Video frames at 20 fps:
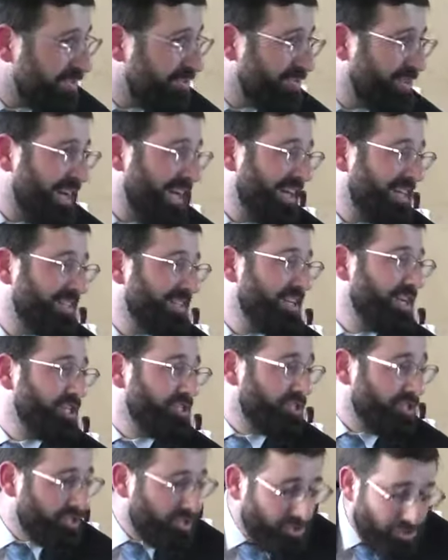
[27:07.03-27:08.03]
friend,
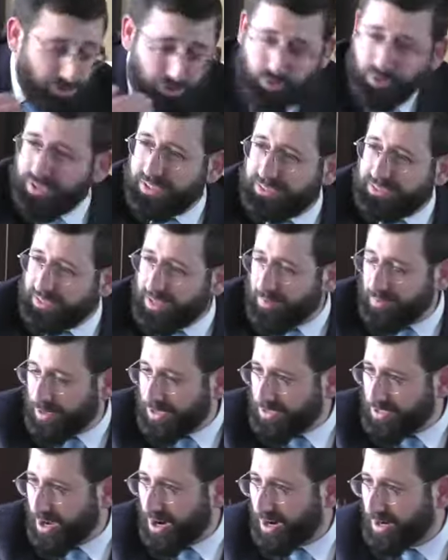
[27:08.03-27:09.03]
to destroy
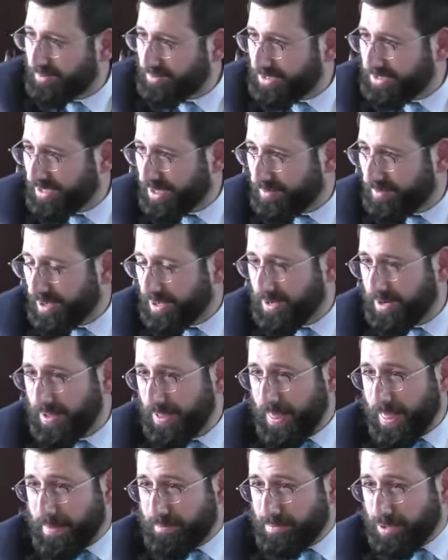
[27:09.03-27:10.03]
someone, to harm someone.
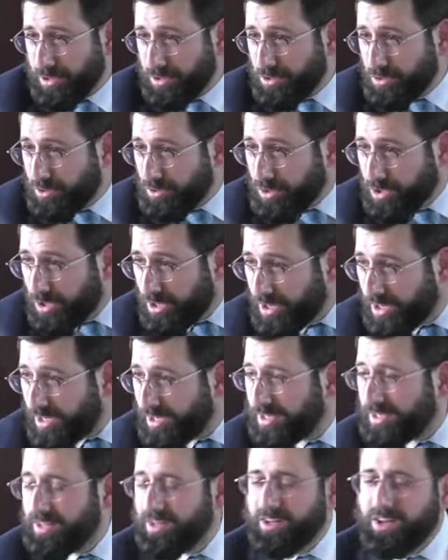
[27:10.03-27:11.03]
But you
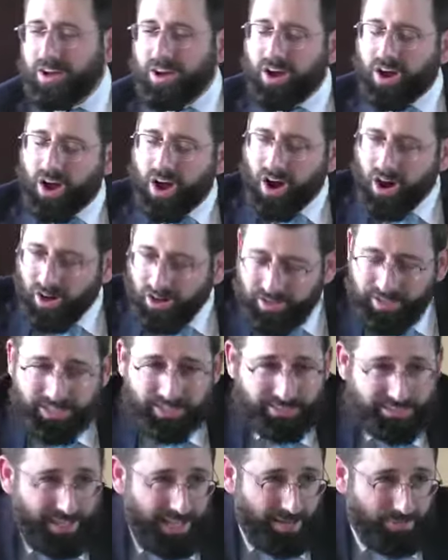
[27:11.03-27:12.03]
could
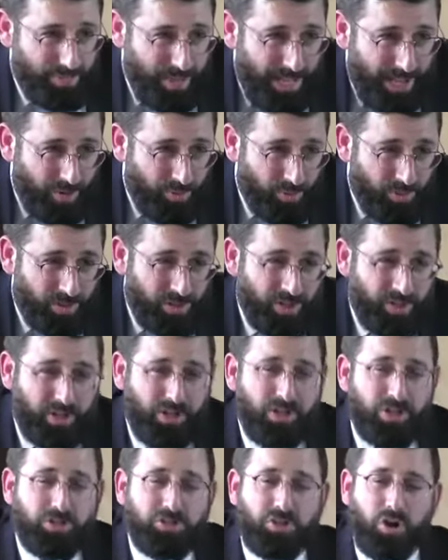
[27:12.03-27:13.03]
harness that power
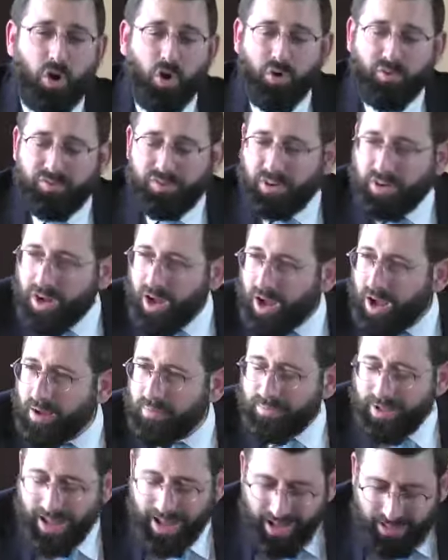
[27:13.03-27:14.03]
to
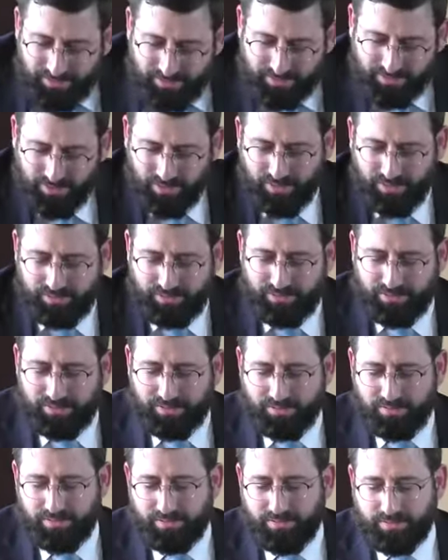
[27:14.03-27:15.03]
overcome atzlos.
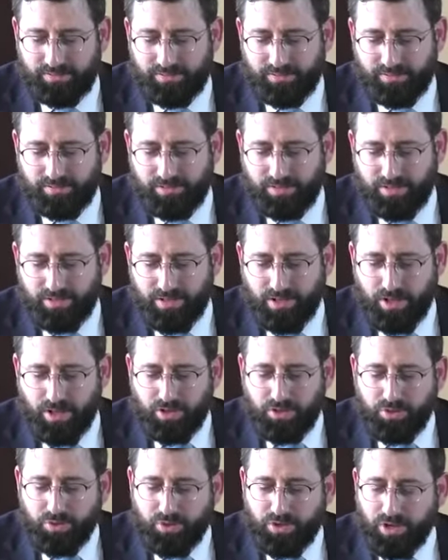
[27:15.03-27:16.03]

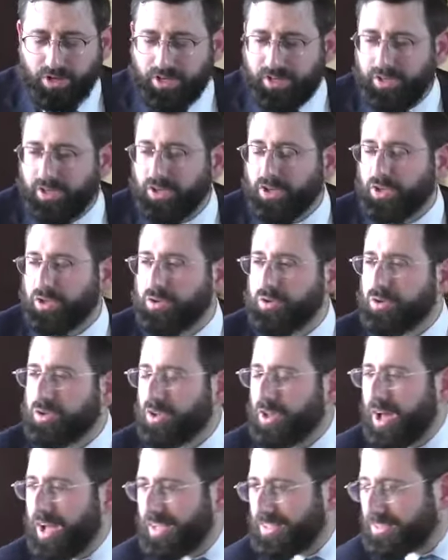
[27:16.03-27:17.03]
You could
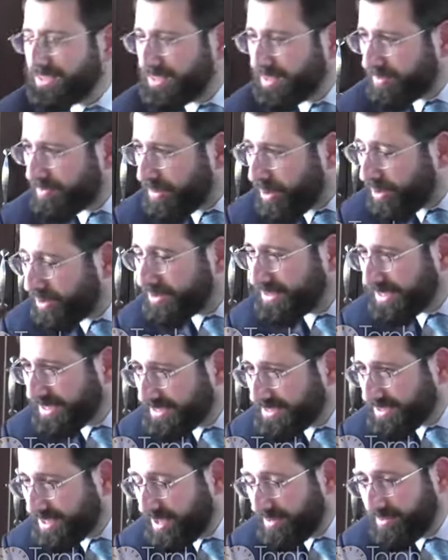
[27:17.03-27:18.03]
utilize your
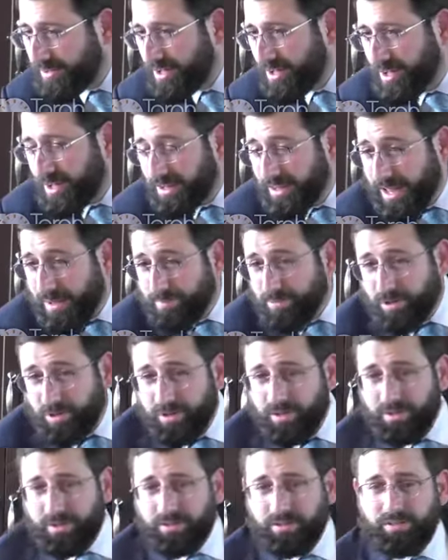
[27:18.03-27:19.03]
boldness of a, a
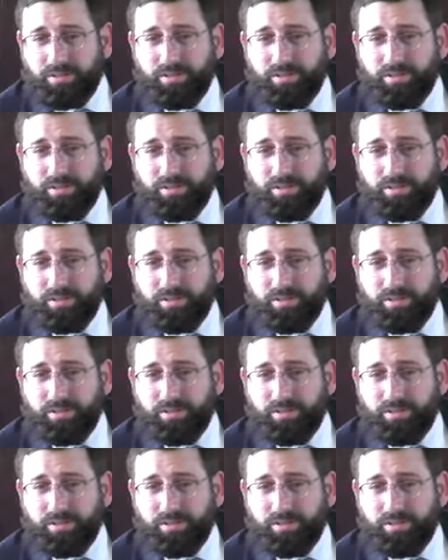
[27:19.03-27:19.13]
leopard.